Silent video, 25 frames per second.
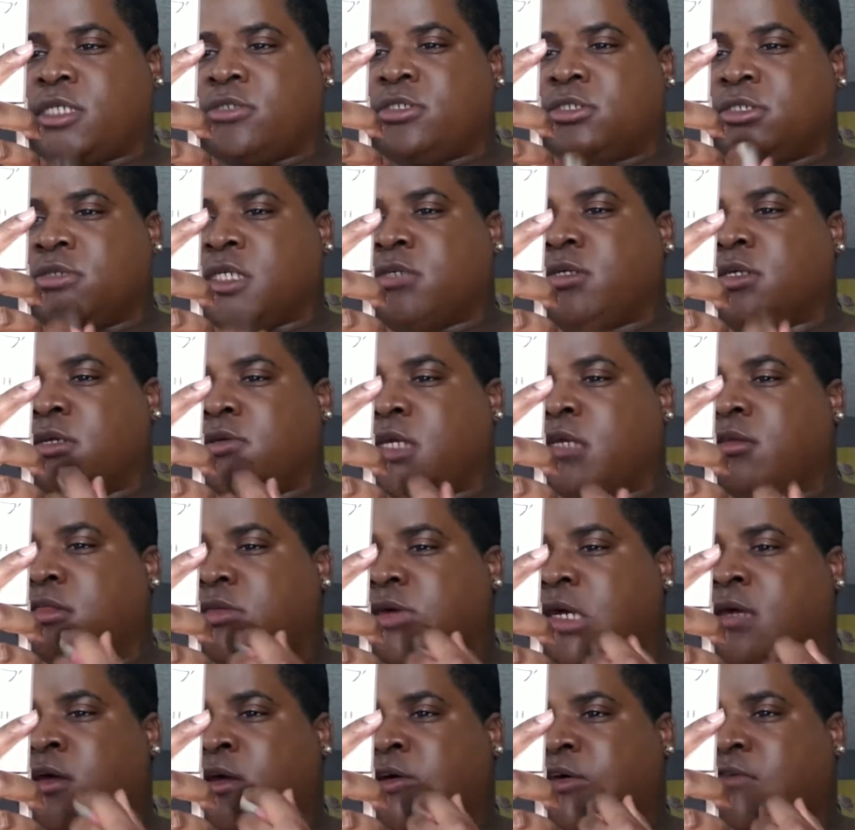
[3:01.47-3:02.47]
see,
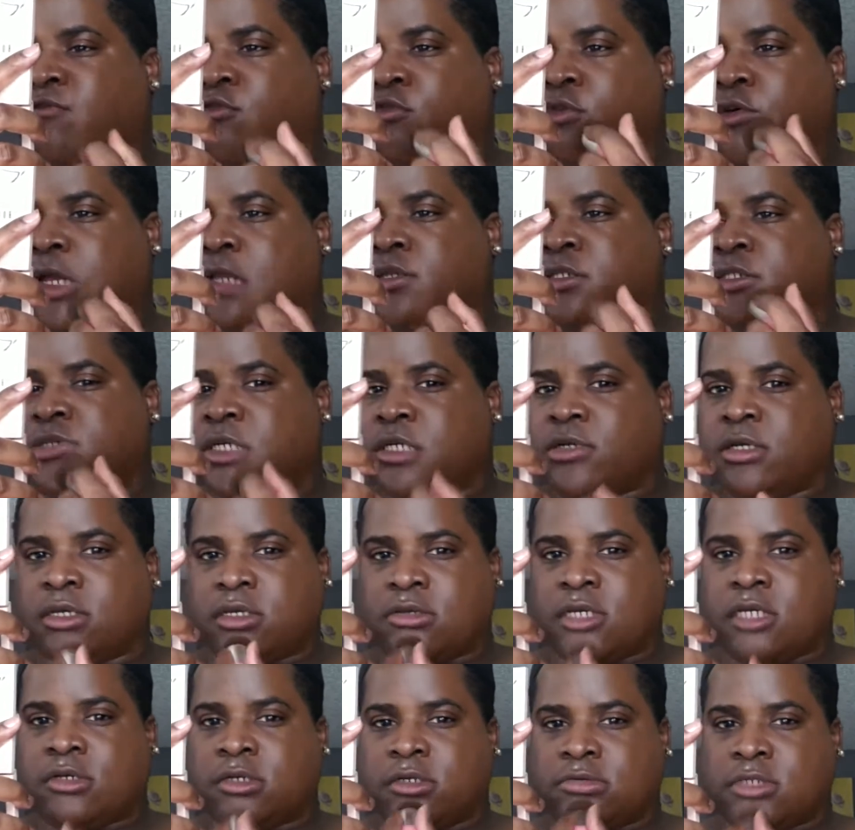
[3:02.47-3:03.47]
the coverage
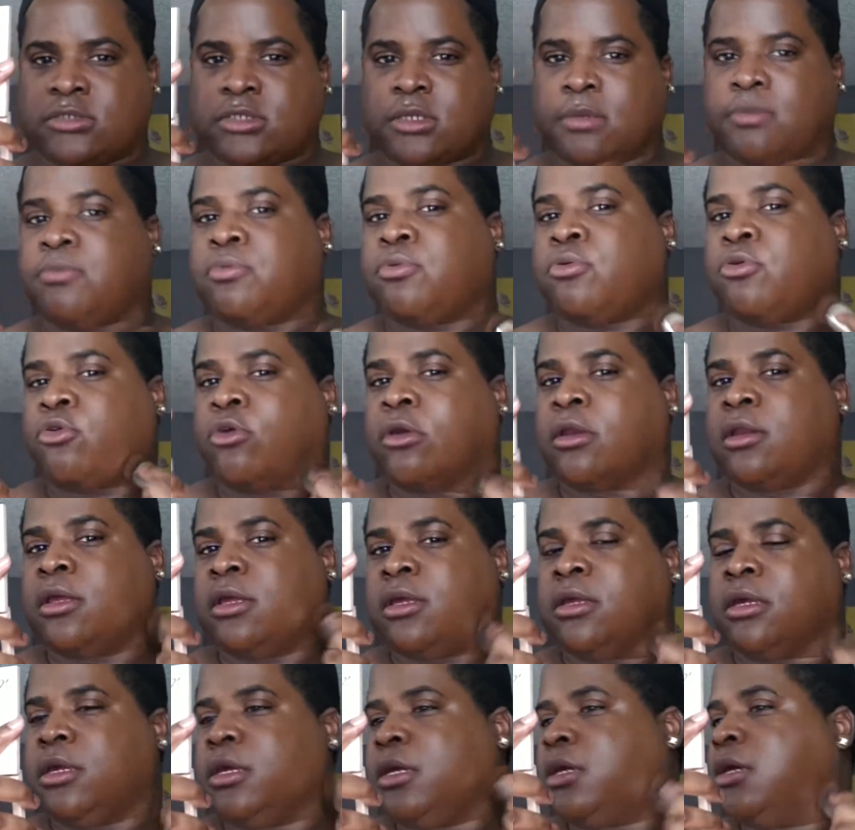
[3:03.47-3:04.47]
is a
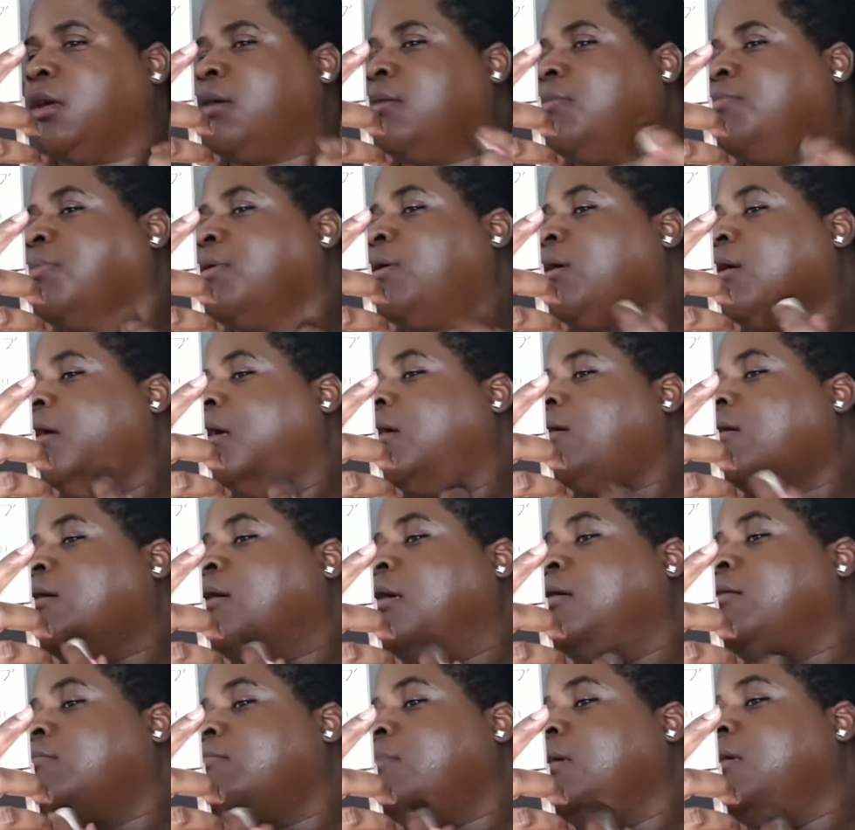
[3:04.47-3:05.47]
pretty
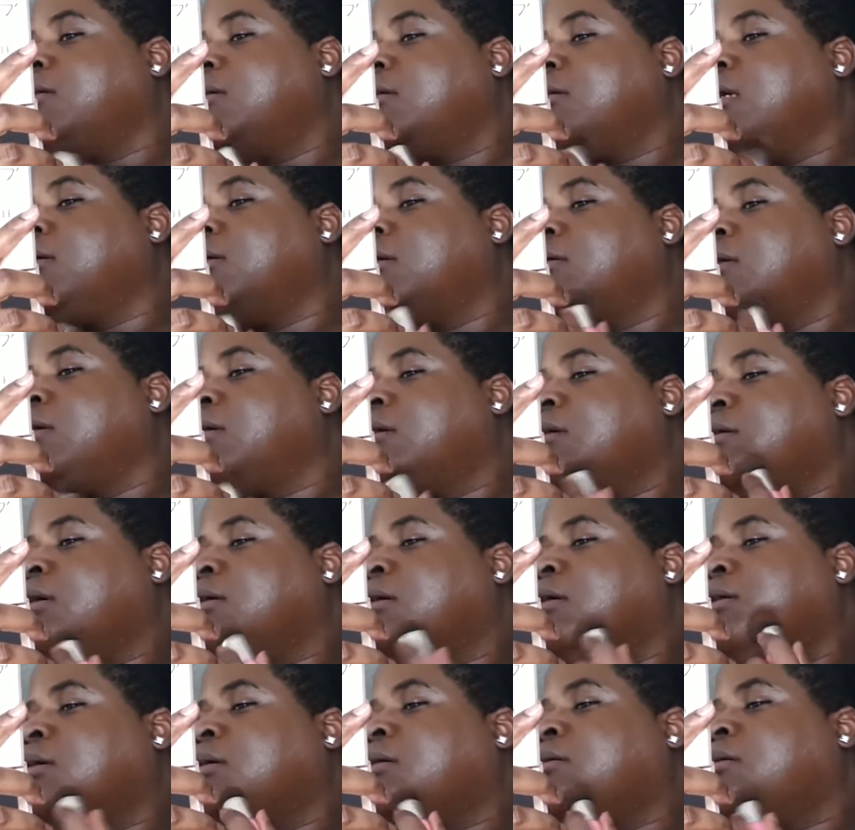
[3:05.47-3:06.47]
bomb.
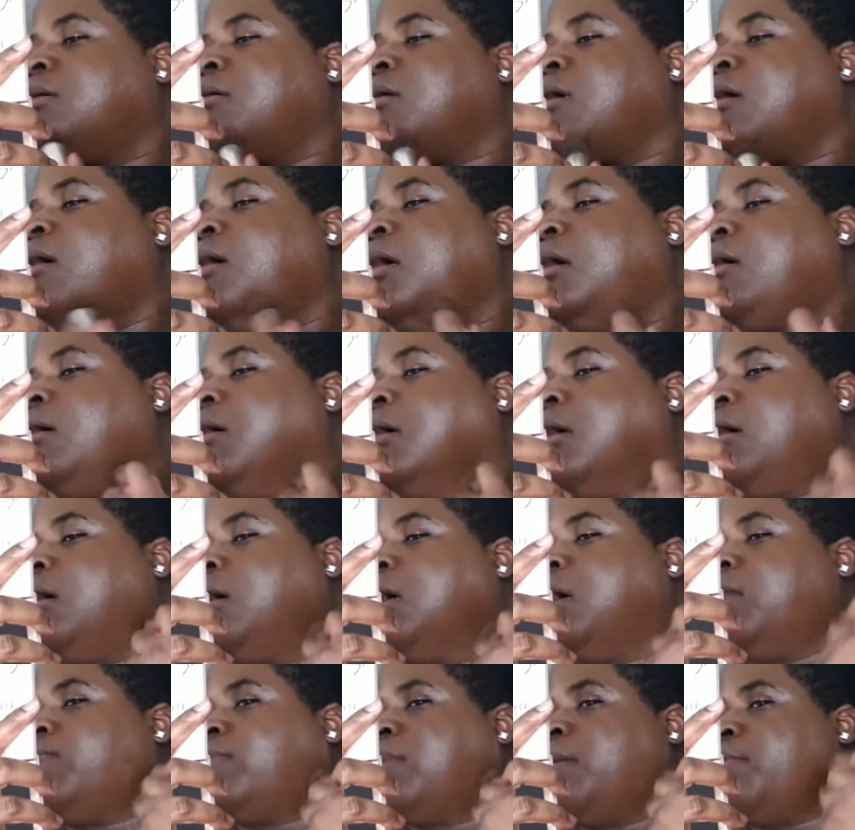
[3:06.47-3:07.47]

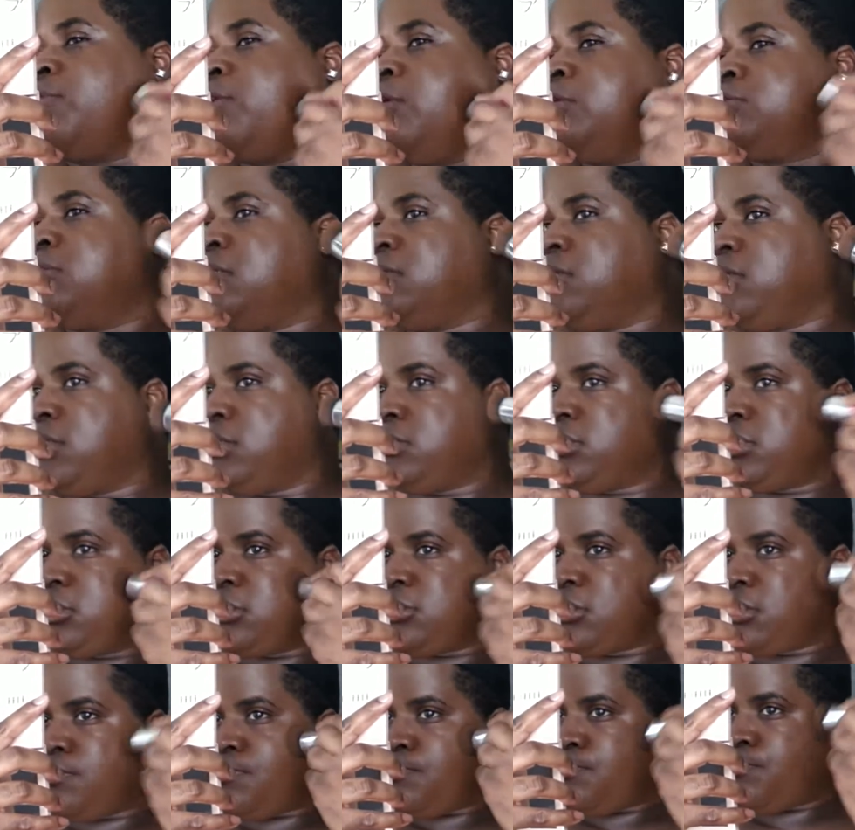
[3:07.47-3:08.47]
I'm using
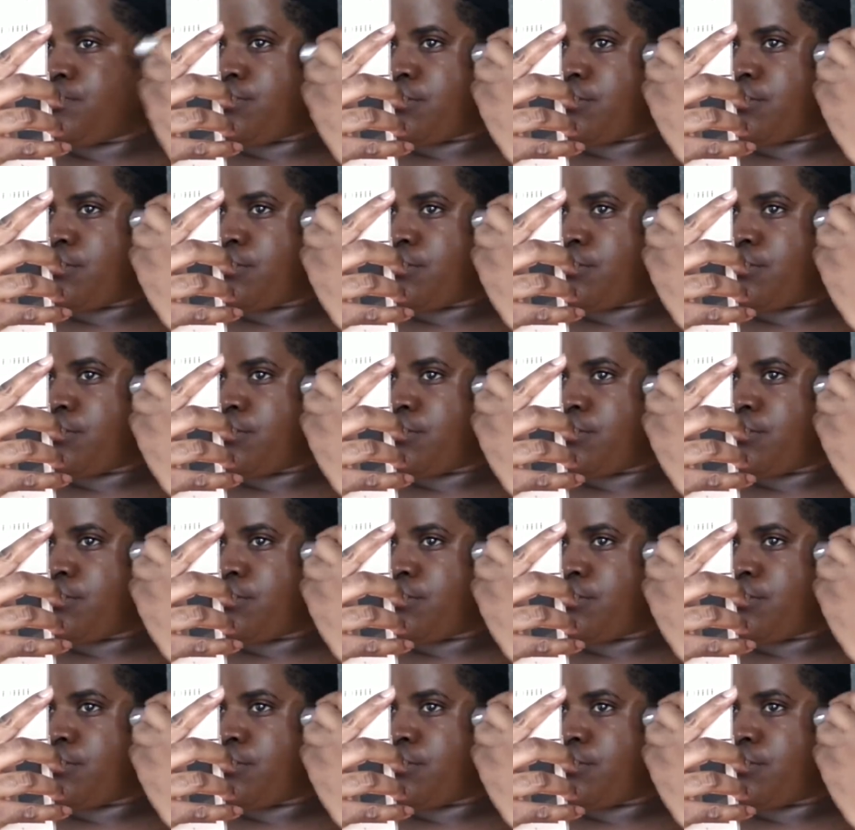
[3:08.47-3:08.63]
this